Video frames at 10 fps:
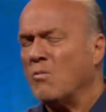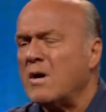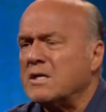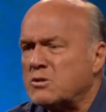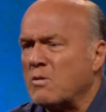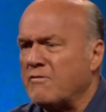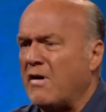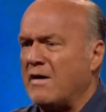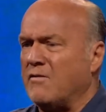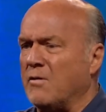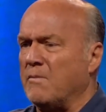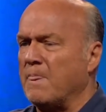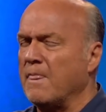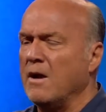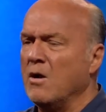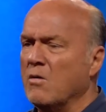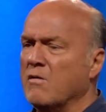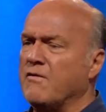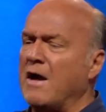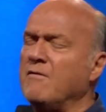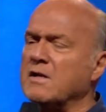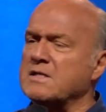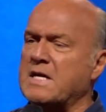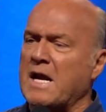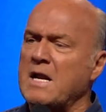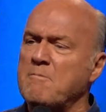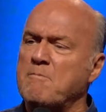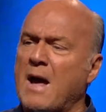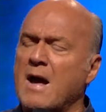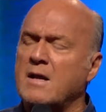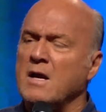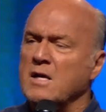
What is revival? Revival is getting back